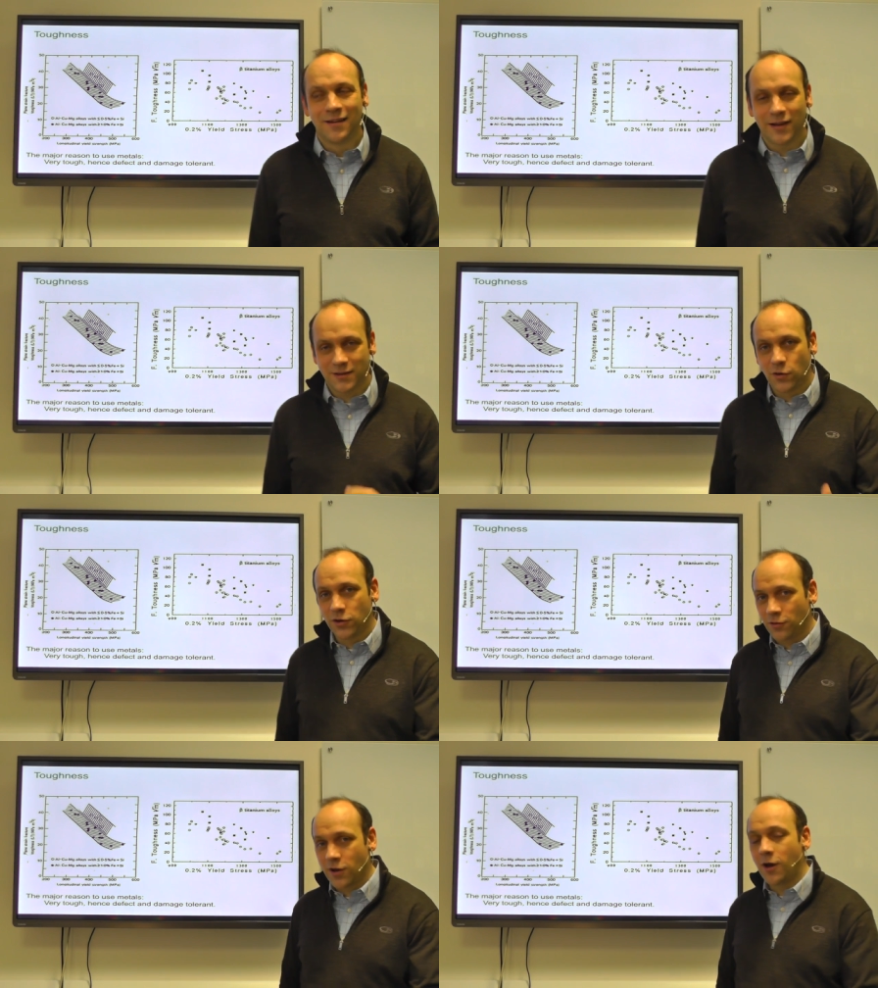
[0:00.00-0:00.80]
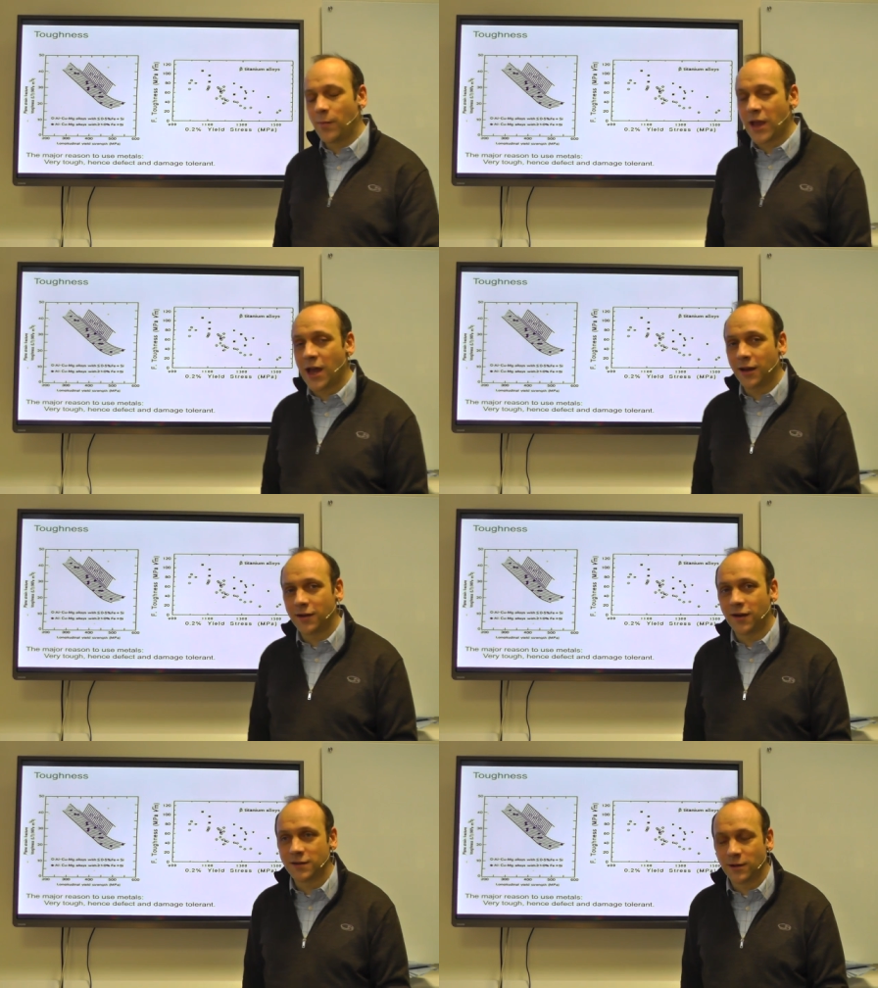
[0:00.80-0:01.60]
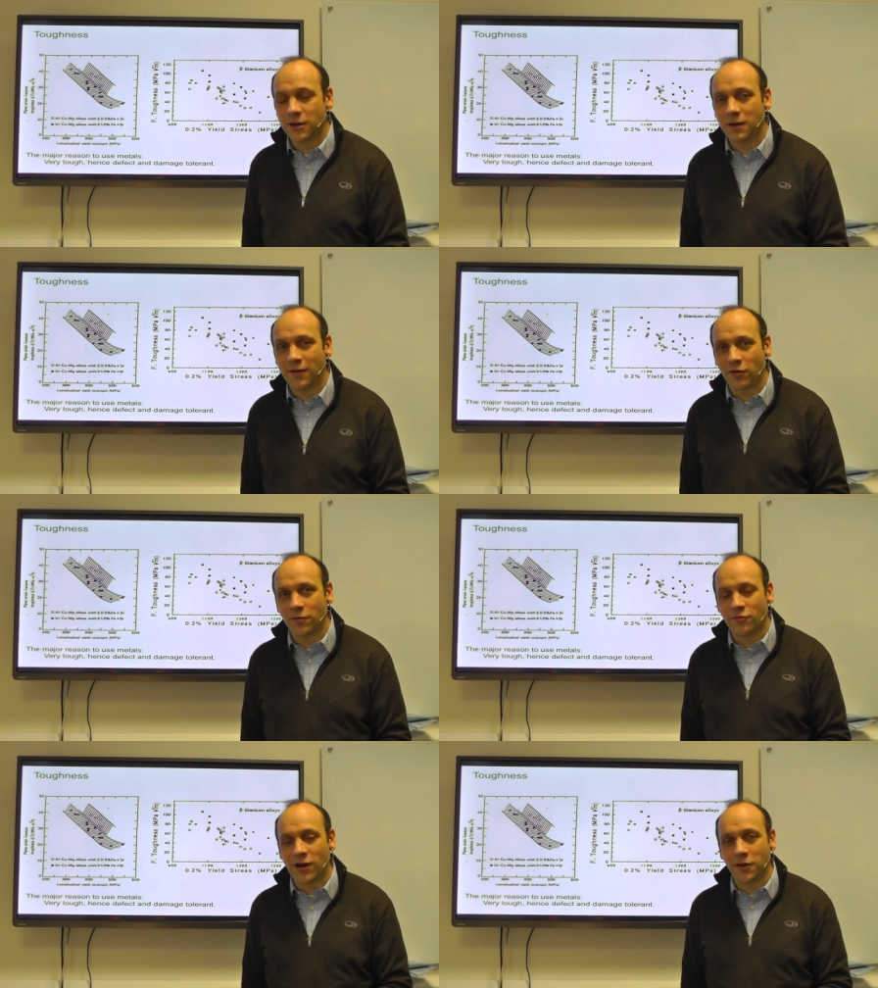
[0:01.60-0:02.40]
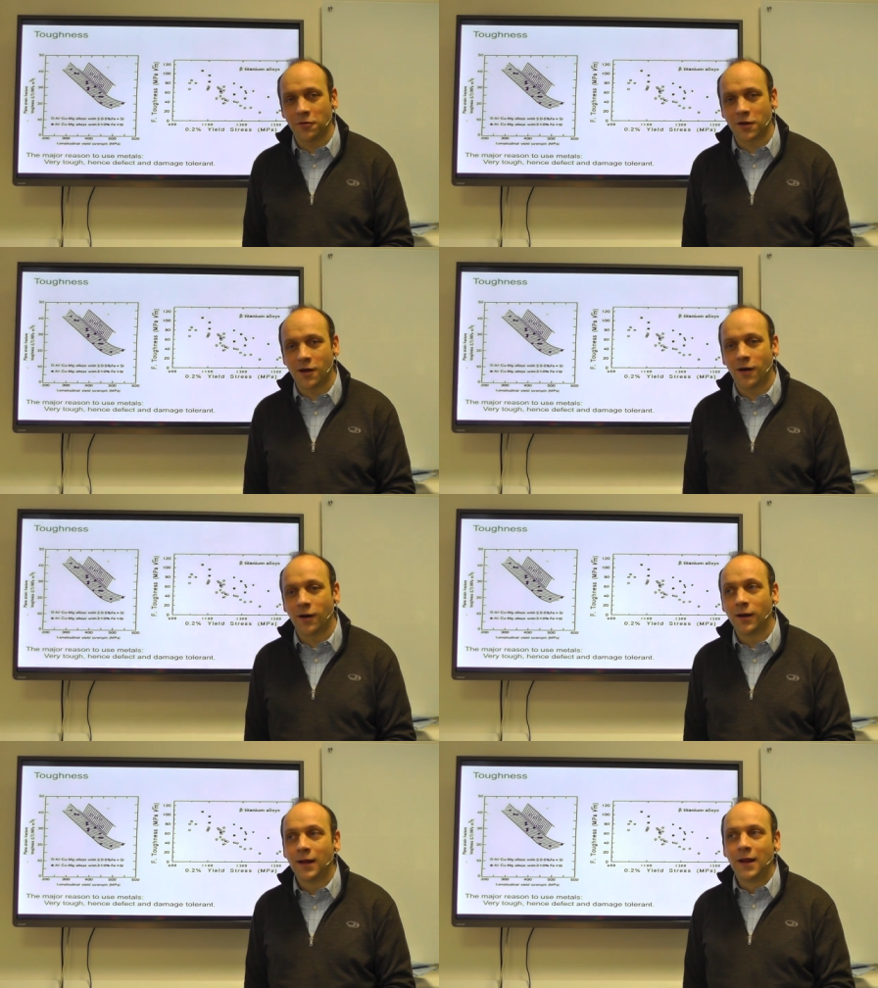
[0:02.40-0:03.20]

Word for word: That's what your car mechanic does when you have a prang your car.